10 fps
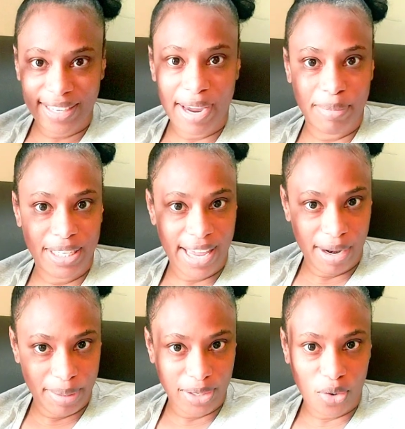yeah, him did
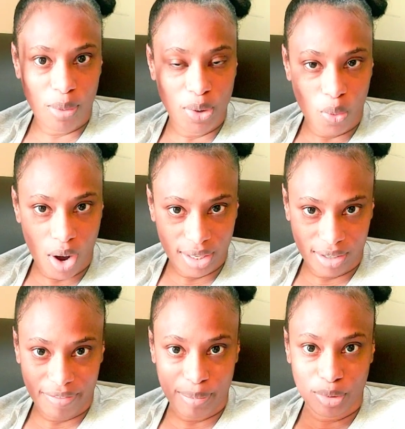help me take up the
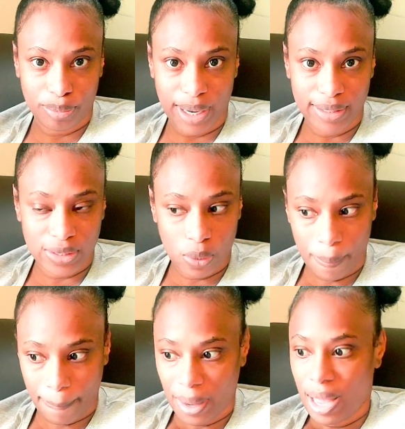water if you put panny
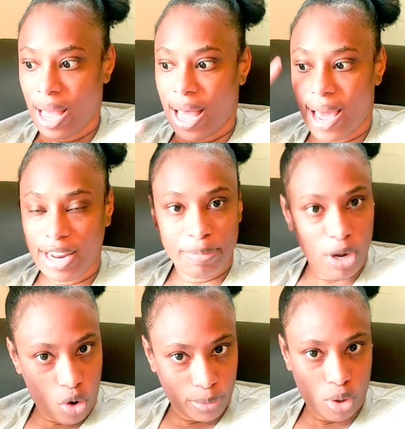something. And he
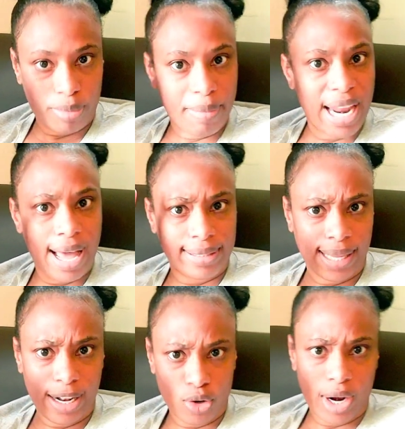take up something, me not
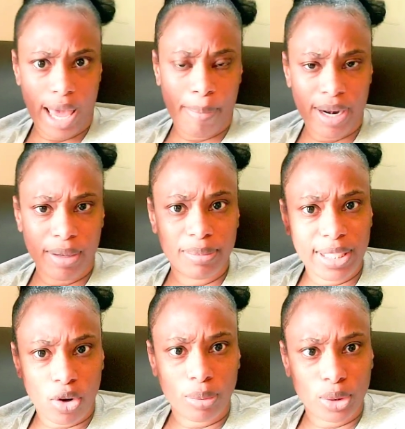tell no life and he
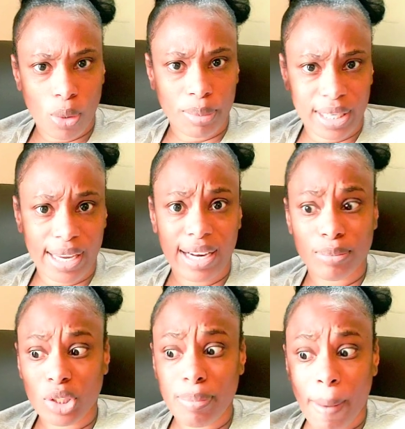take up something else.
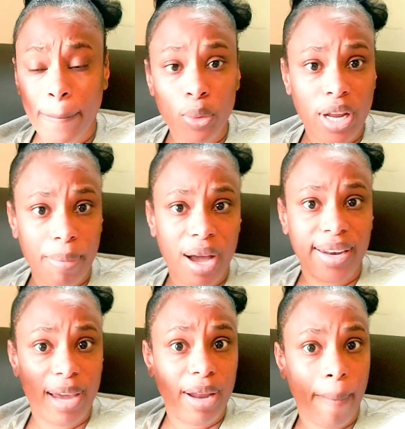But him I put them
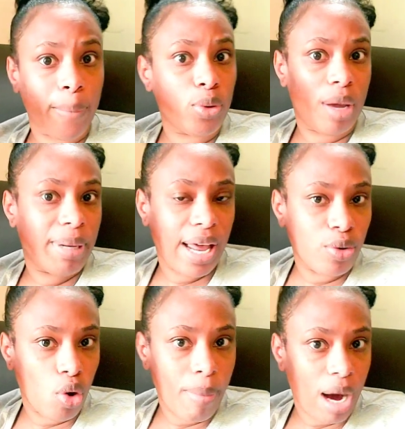under and I put them in
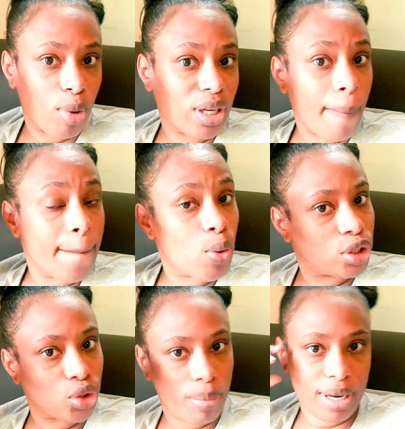a no bag, but I'm
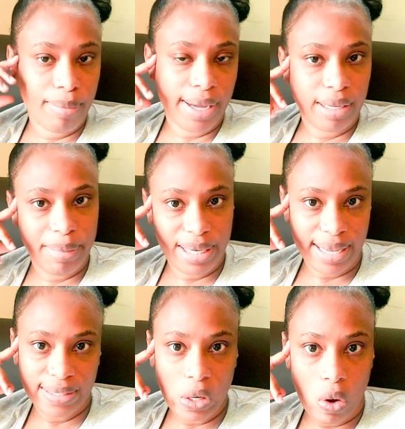more trouble him give me
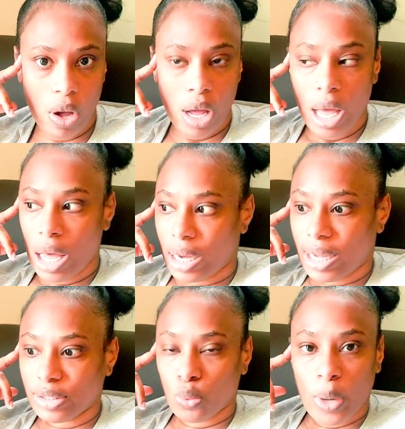this so.
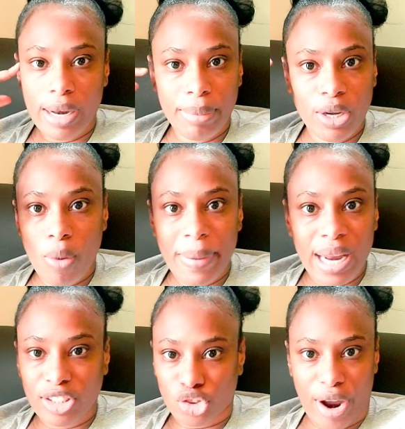Cause when me go me
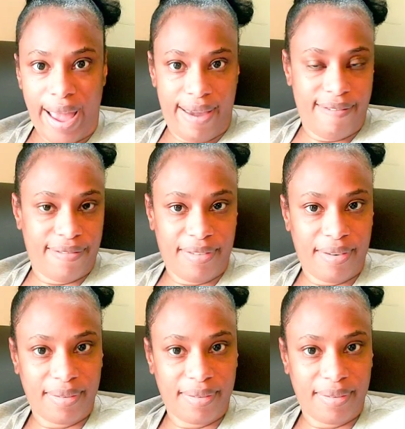not drive,